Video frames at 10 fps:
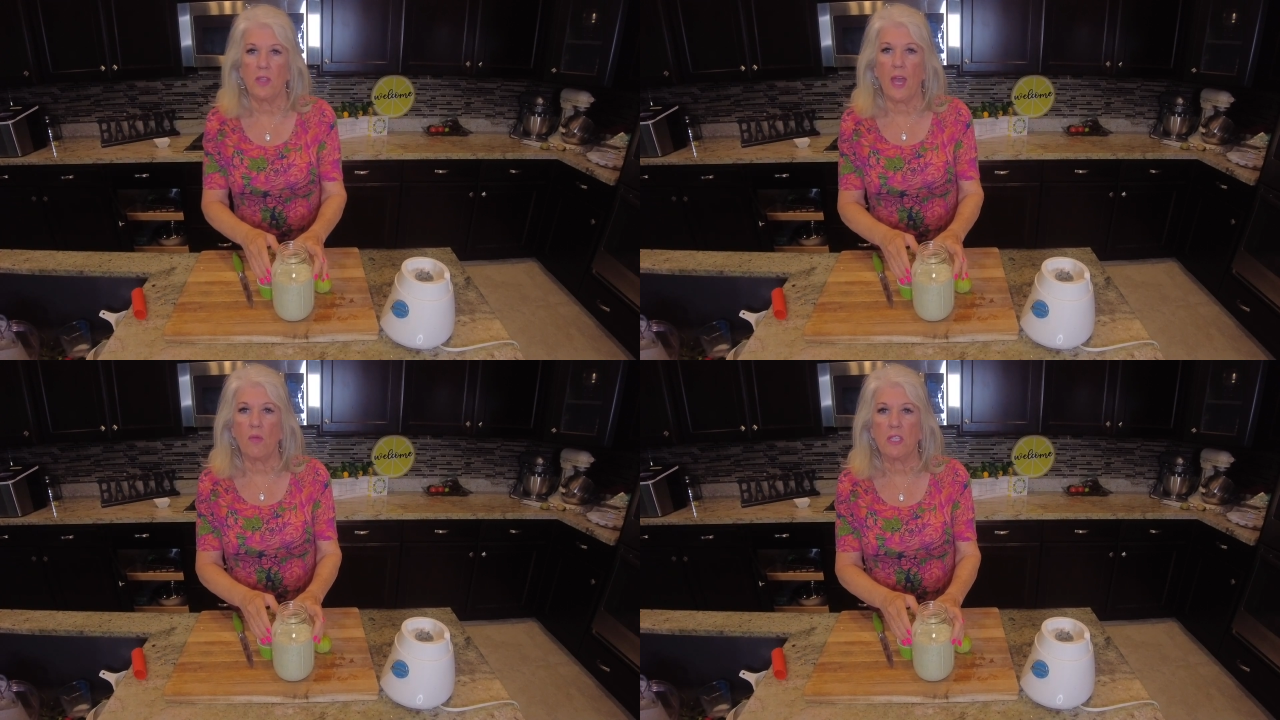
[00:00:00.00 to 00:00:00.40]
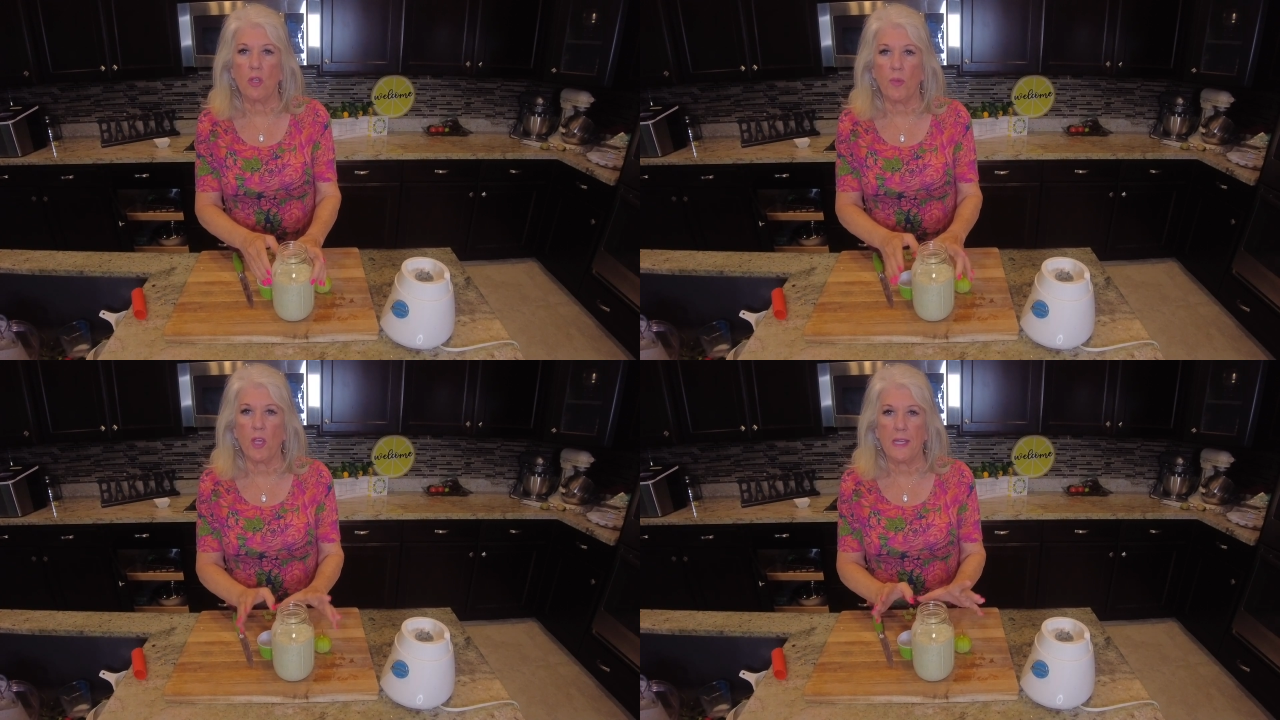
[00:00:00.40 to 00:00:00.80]
that was
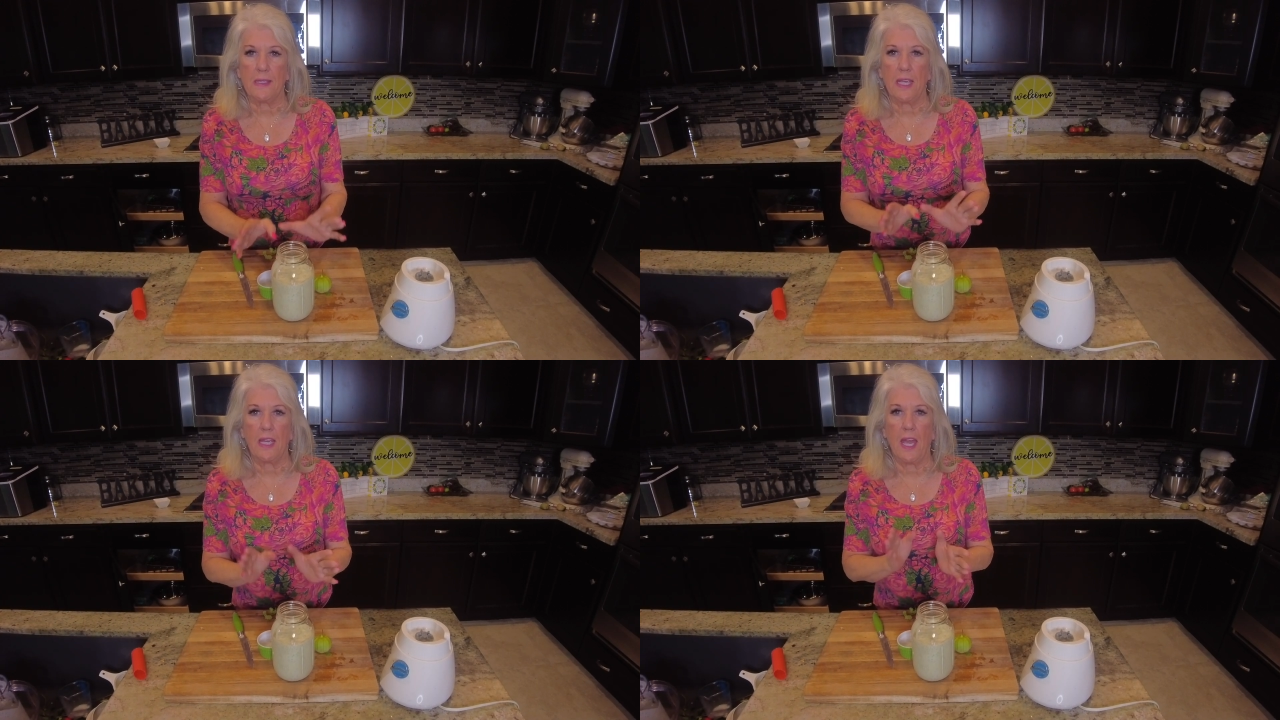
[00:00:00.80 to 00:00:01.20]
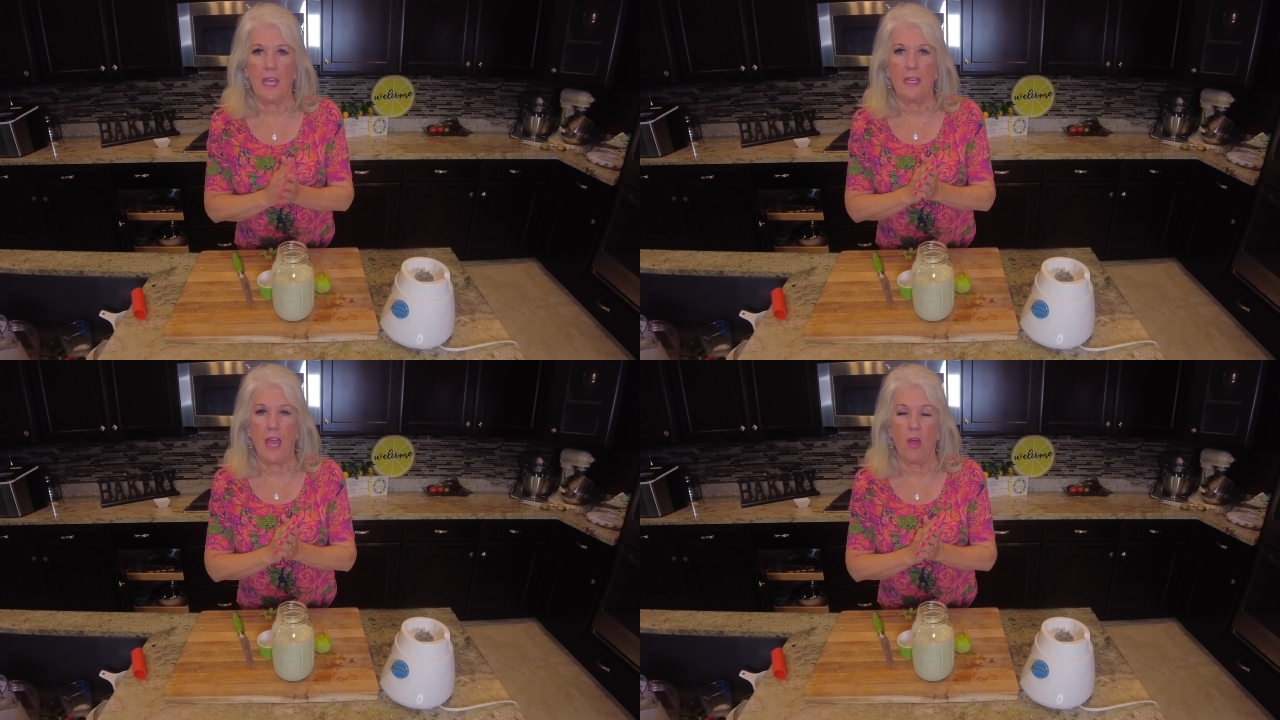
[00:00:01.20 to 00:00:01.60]
super easy,
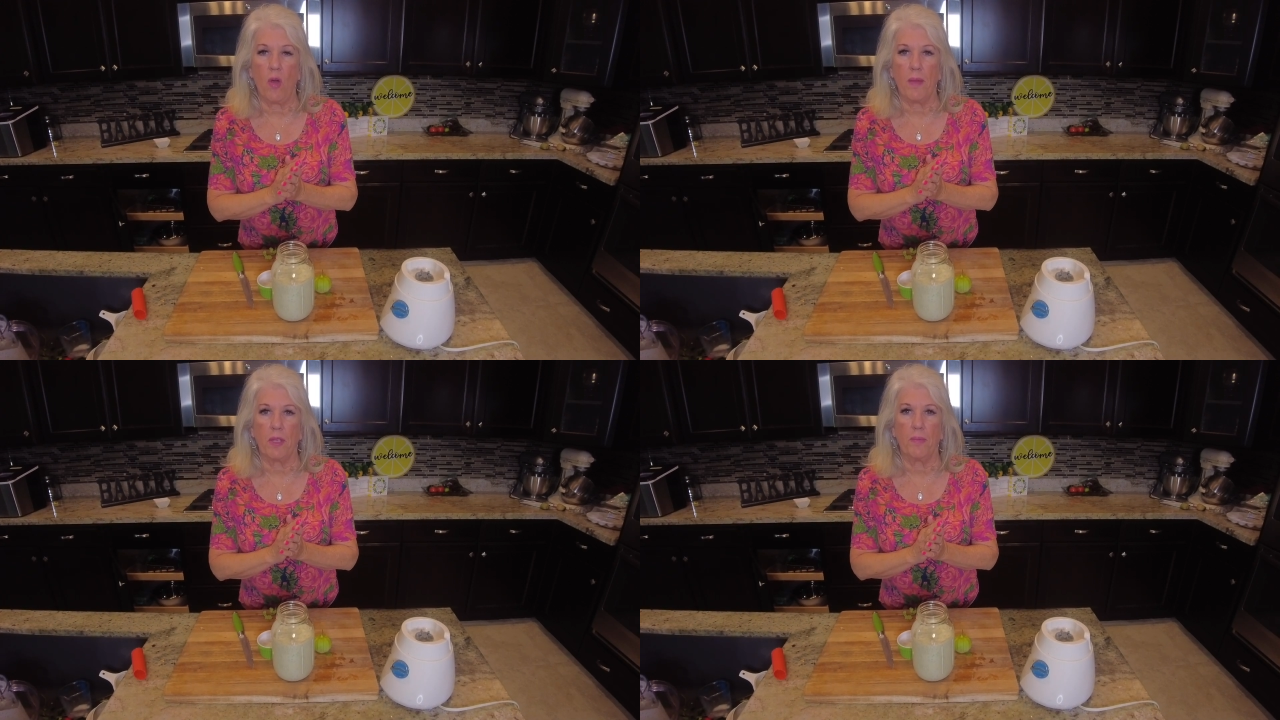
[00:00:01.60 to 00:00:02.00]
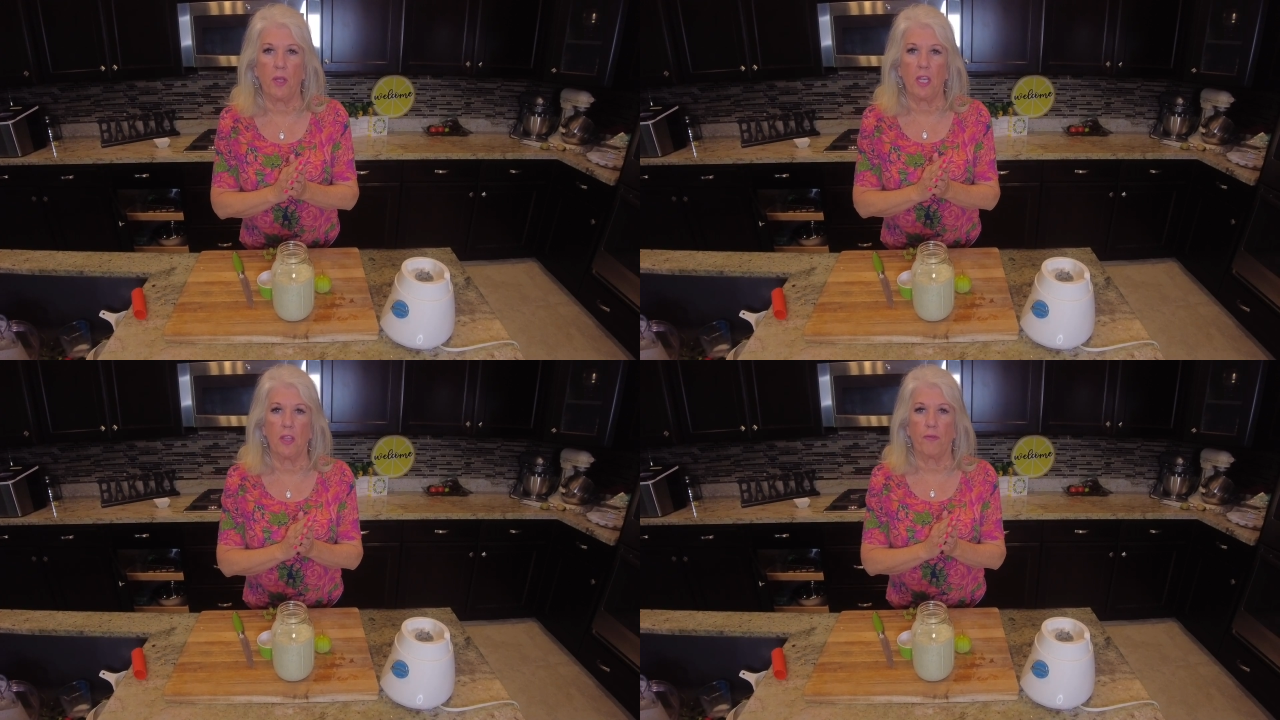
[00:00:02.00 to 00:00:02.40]
and now I'm gonna put
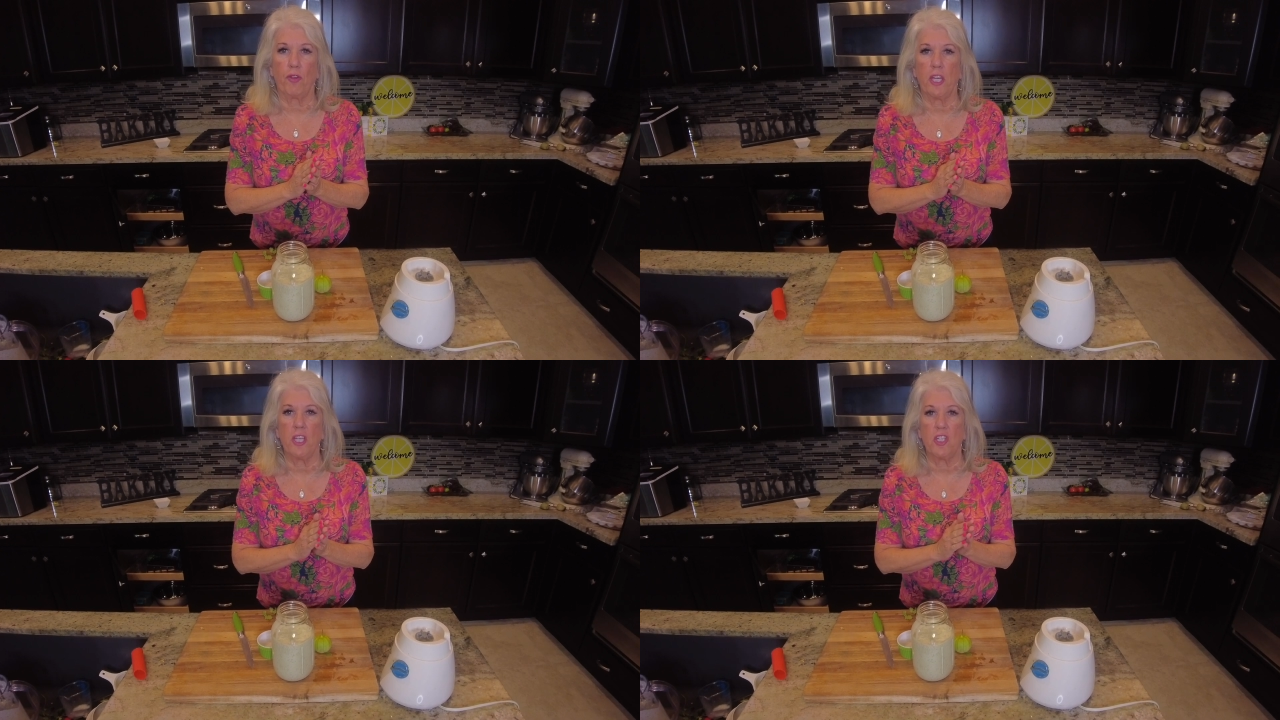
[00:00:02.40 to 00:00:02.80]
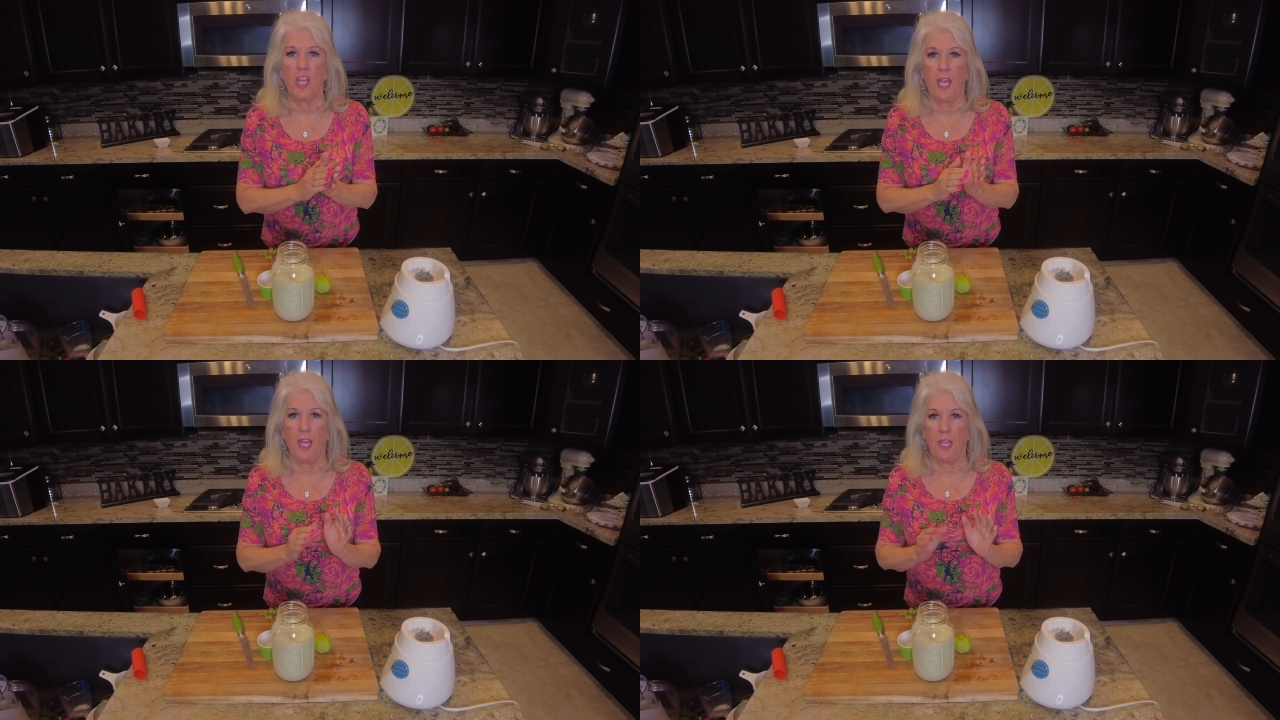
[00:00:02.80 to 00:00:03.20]
it in the fridge
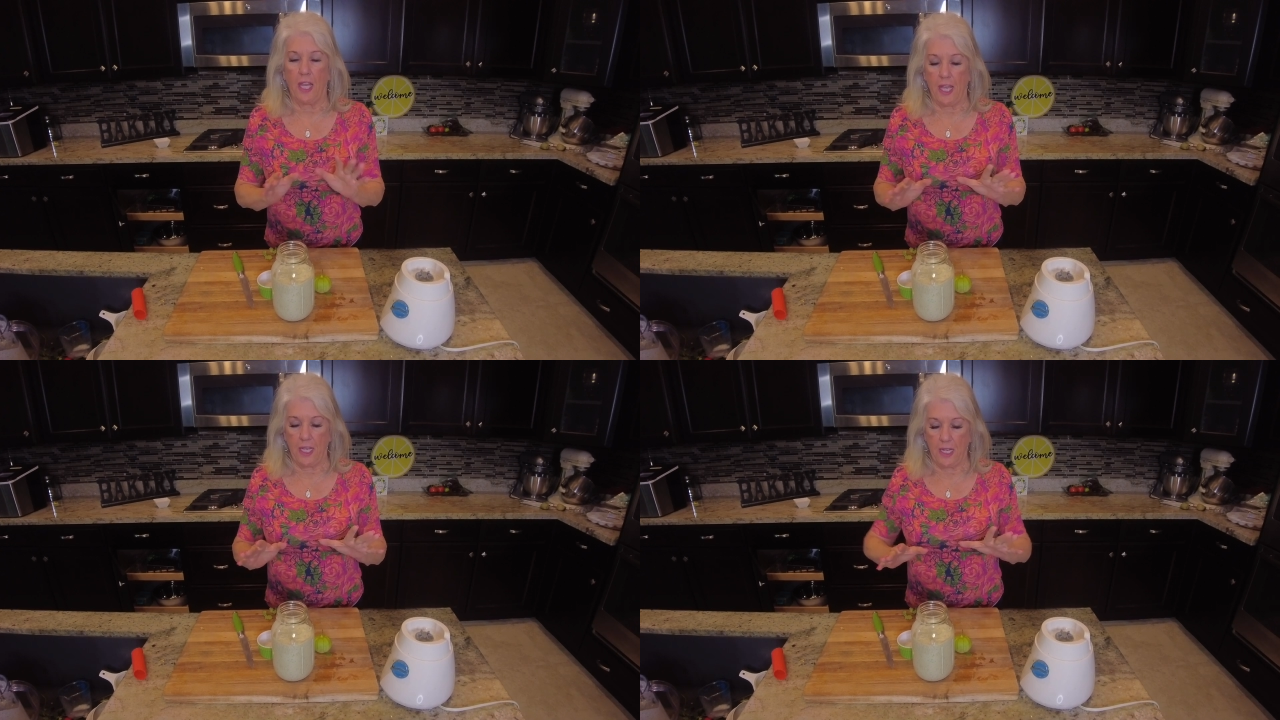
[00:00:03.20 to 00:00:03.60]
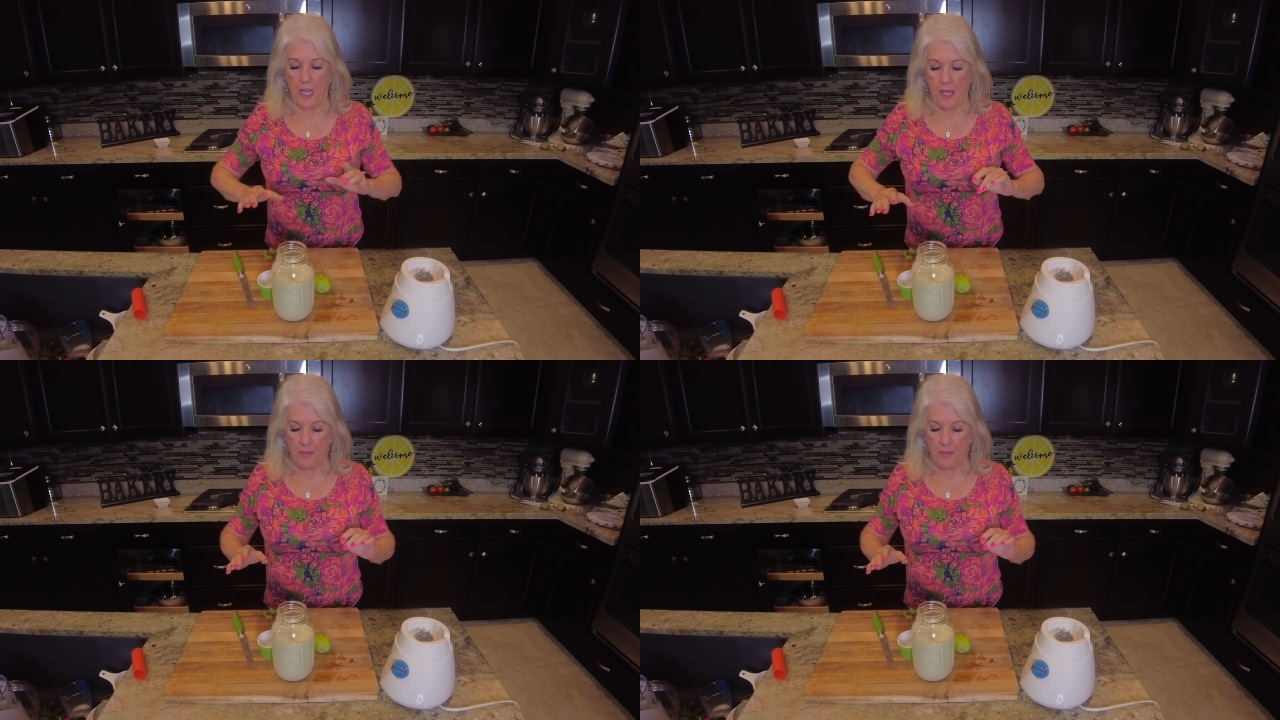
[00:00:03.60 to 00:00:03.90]
and let it